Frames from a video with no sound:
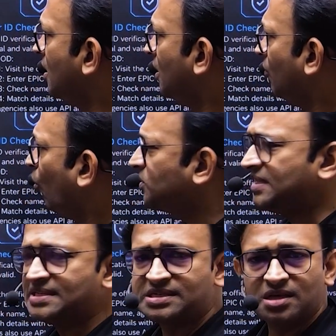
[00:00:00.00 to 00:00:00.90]
What
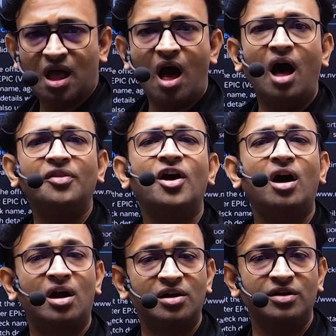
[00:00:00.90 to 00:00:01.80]
is
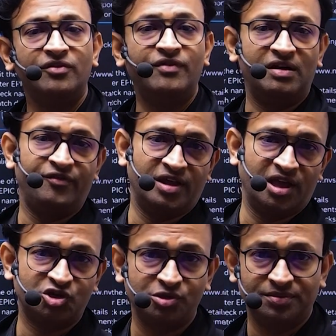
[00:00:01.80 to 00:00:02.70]
Aadhaar
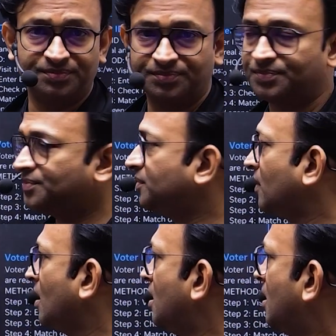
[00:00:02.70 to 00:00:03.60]
verification?
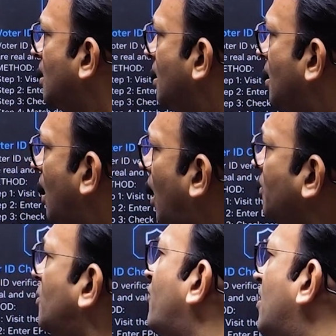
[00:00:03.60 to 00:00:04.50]

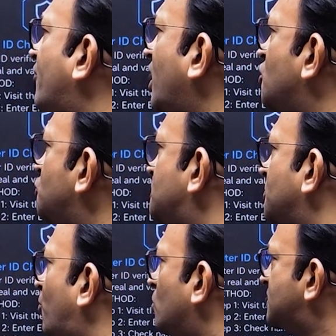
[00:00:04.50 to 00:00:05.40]
Aadhaar verification is the
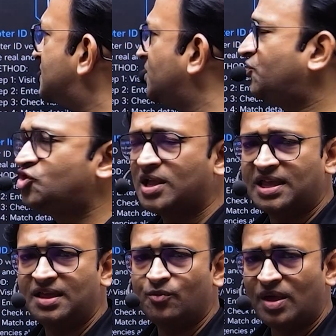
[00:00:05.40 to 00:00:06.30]
process of
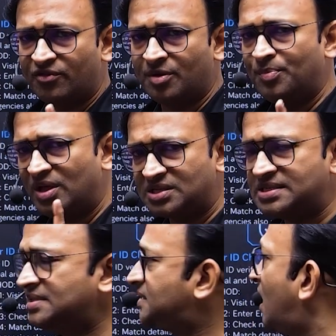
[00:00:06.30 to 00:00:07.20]
checking whether a
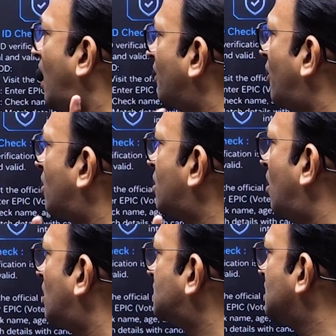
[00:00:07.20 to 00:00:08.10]
person's Aadhaar
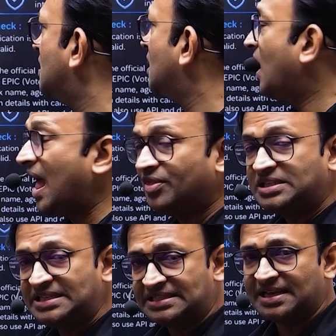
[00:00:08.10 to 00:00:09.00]
card and the
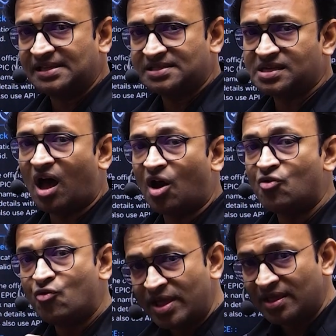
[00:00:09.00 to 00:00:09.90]
details are
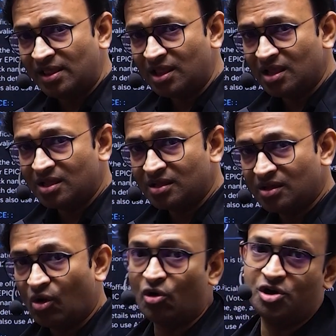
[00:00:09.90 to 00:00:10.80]
real
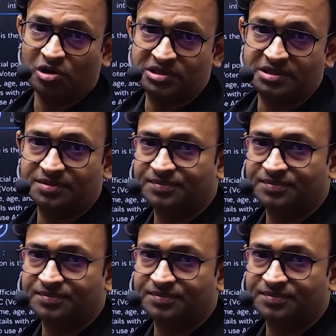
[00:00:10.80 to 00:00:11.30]
or not.